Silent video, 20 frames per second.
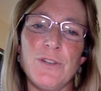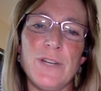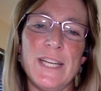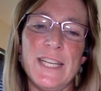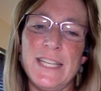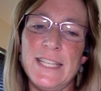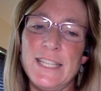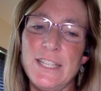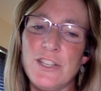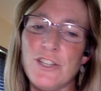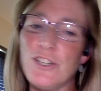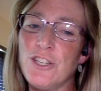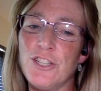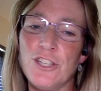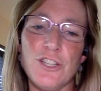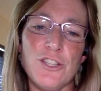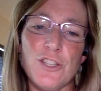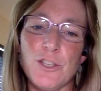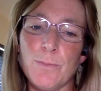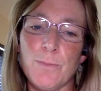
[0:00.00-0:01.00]
In addition to
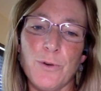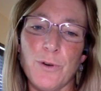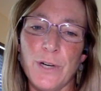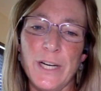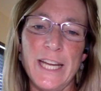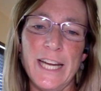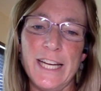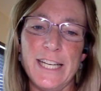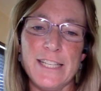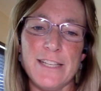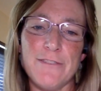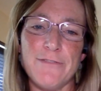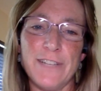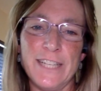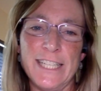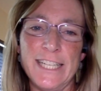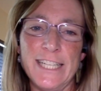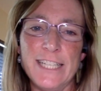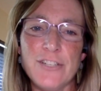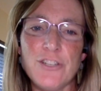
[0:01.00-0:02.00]
just supporting us
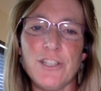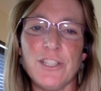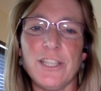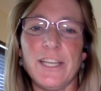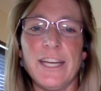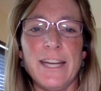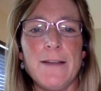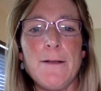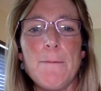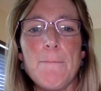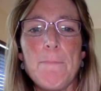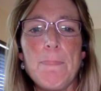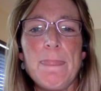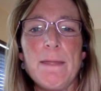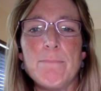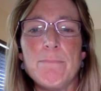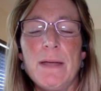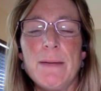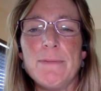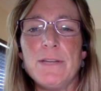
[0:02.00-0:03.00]
financially,
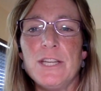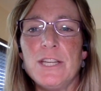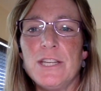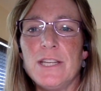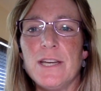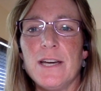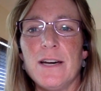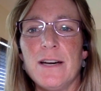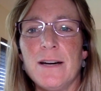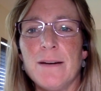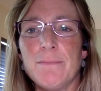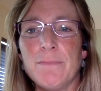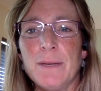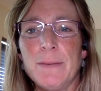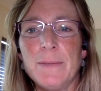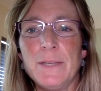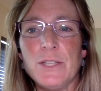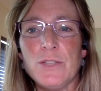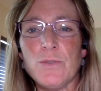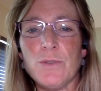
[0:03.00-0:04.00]
maybe
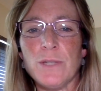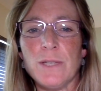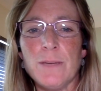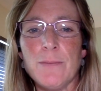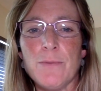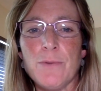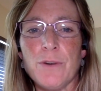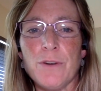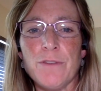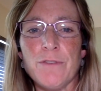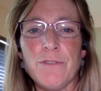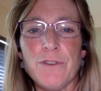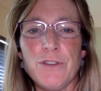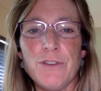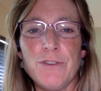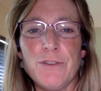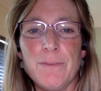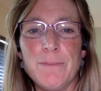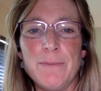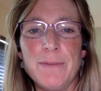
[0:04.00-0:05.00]
it's really important for
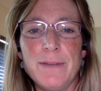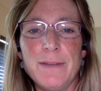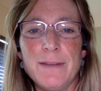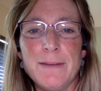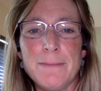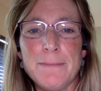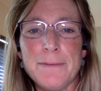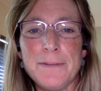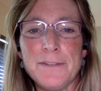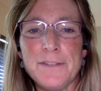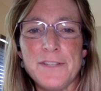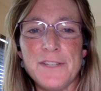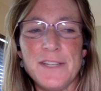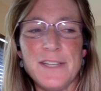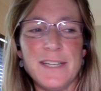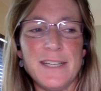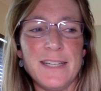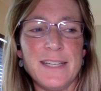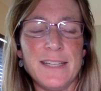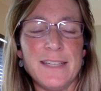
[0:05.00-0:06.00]
you to be in
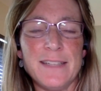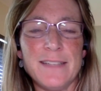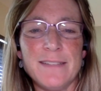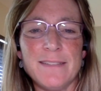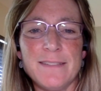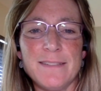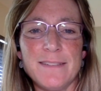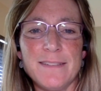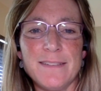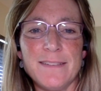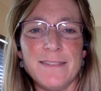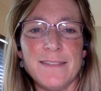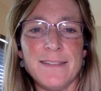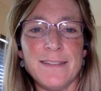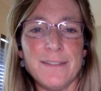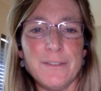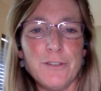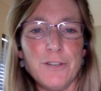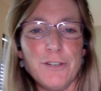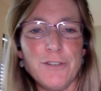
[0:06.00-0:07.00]
person in the
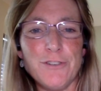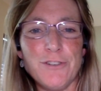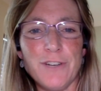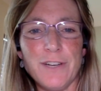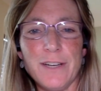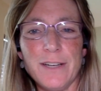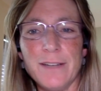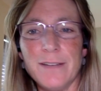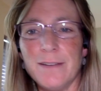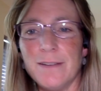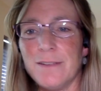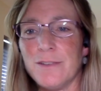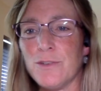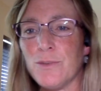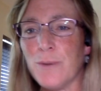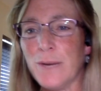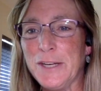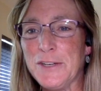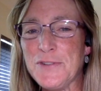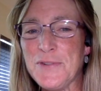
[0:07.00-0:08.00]
Hill Country in
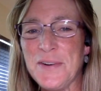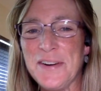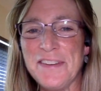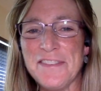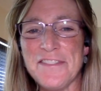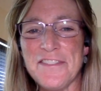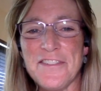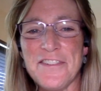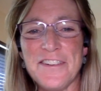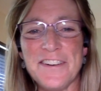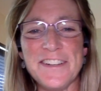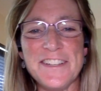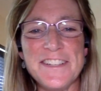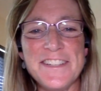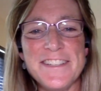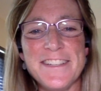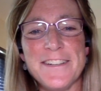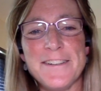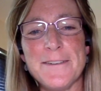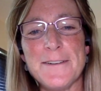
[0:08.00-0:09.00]
2024.
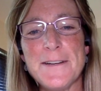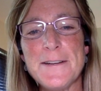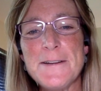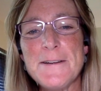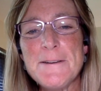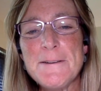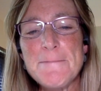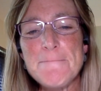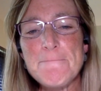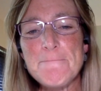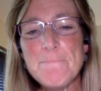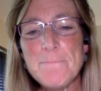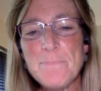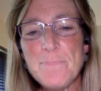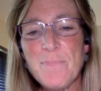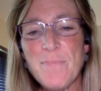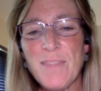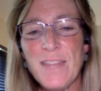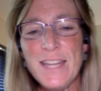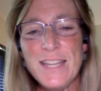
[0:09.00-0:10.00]
So
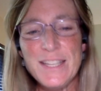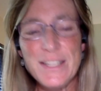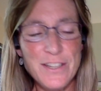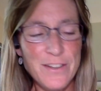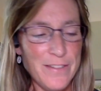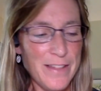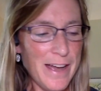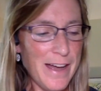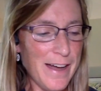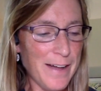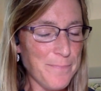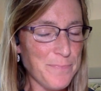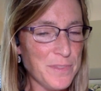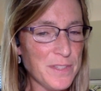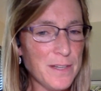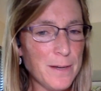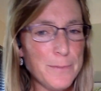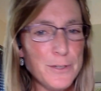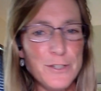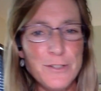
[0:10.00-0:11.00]
yeah,
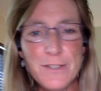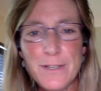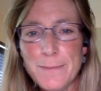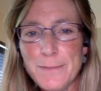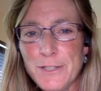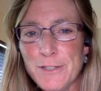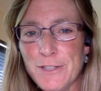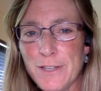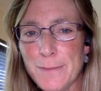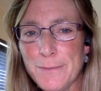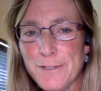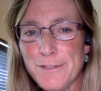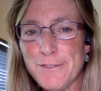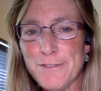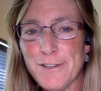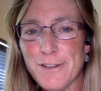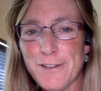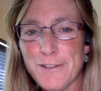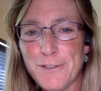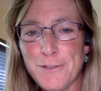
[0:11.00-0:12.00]

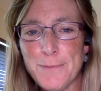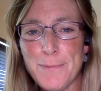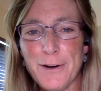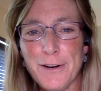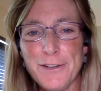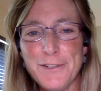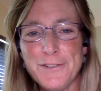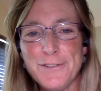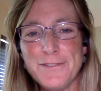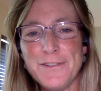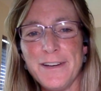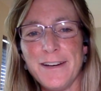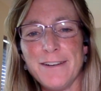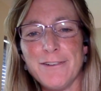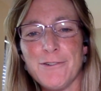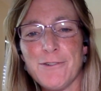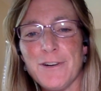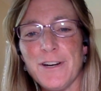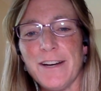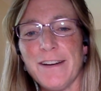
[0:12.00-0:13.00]

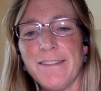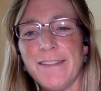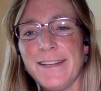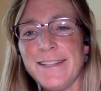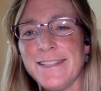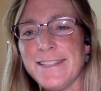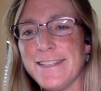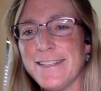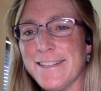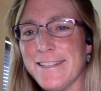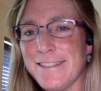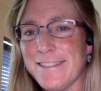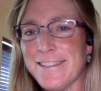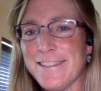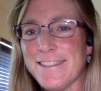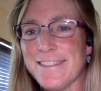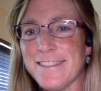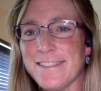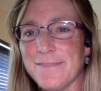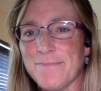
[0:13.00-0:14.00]
www.ubaru.org. That's us.